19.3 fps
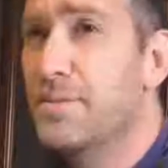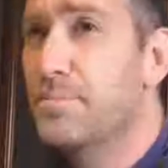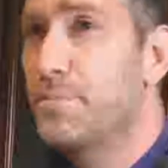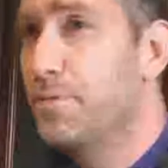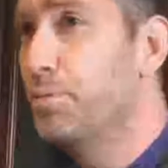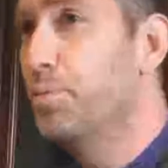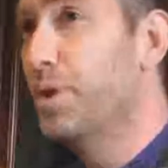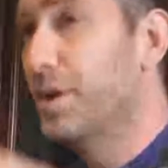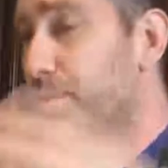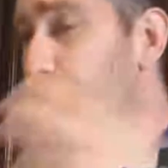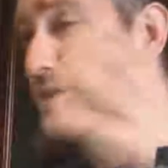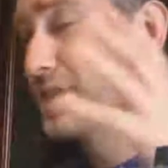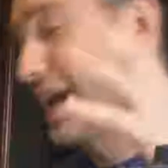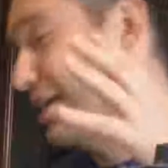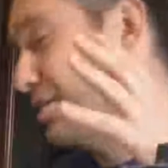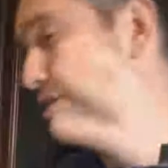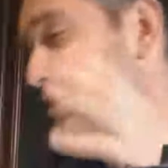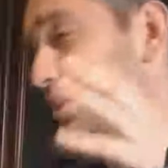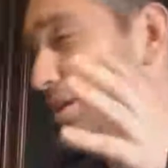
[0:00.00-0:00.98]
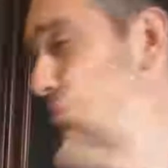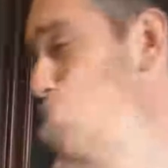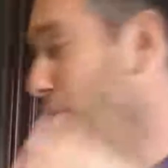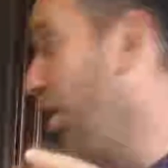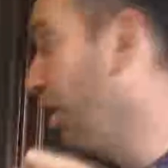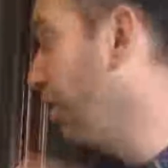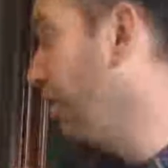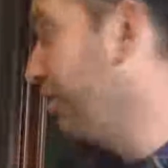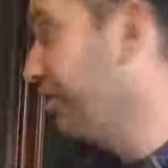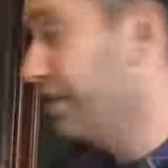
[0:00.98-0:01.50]
when it was actually a
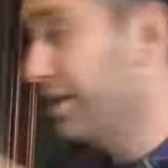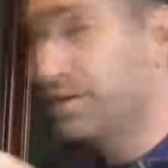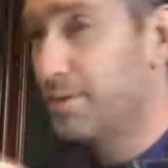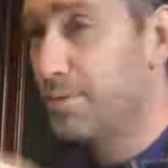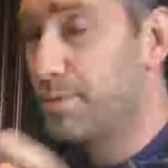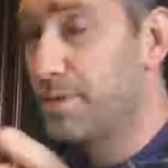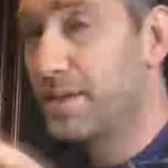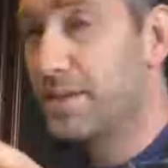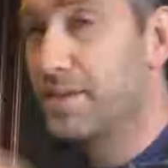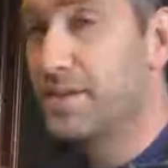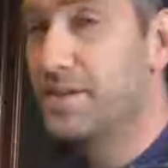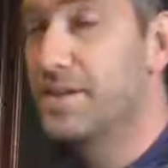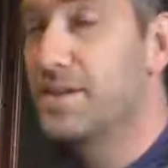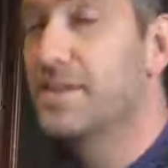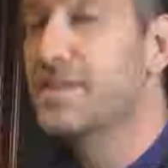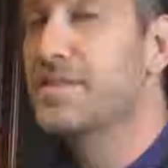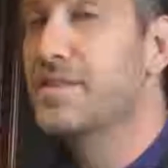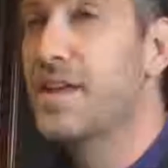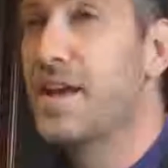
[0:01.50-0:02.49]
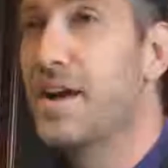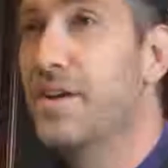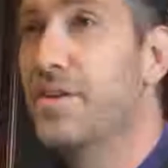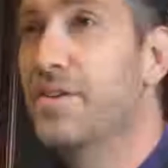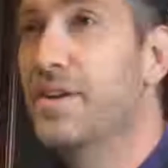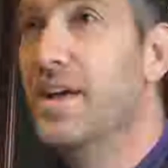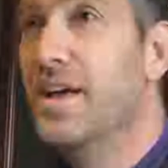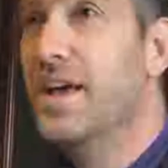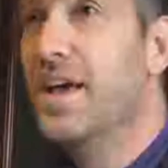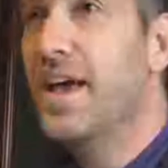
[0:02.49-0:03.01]
mall, not the thing that it is
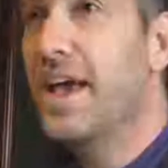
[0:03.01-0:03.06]
now.